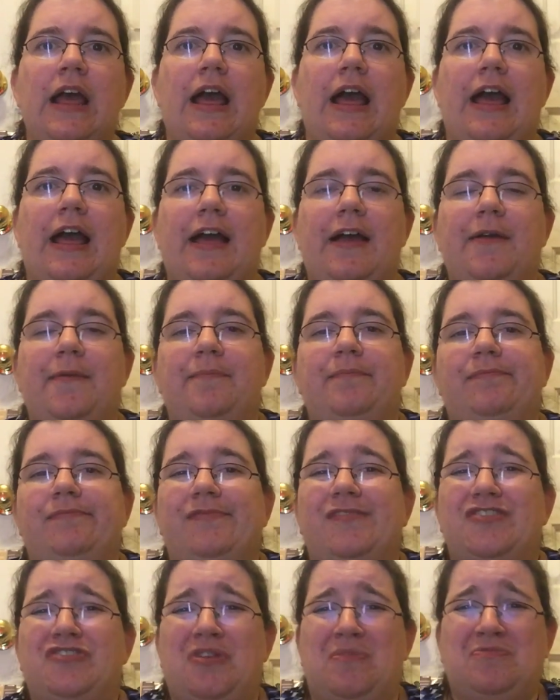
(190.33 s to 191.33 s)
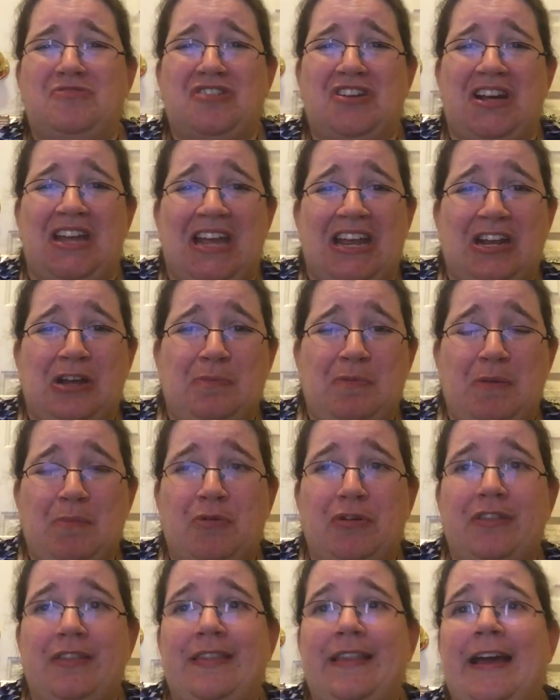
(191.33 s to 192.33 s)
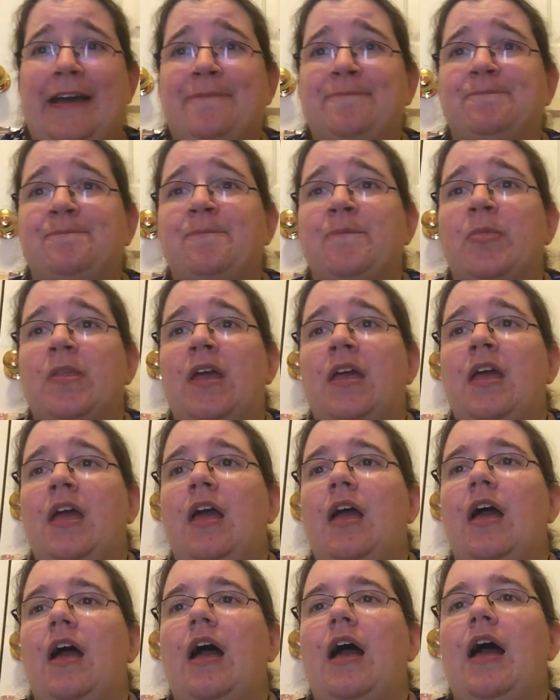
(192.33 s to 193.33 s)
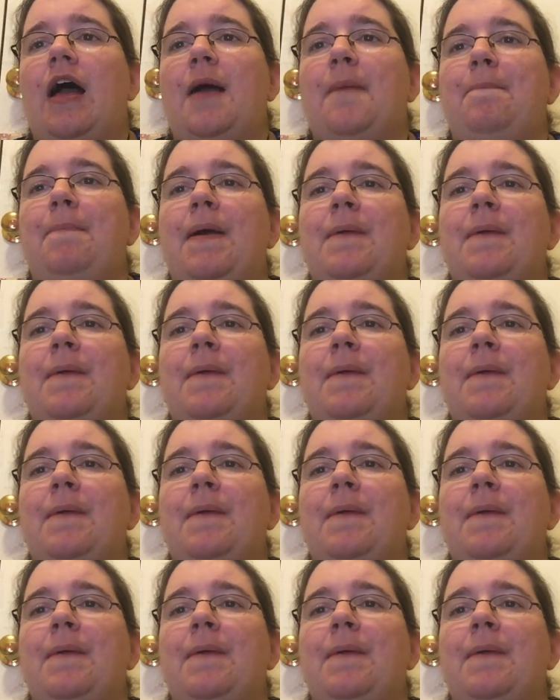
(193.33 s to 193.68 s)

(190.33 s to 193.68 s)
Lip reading: So I'm sorry I can't help you more than that.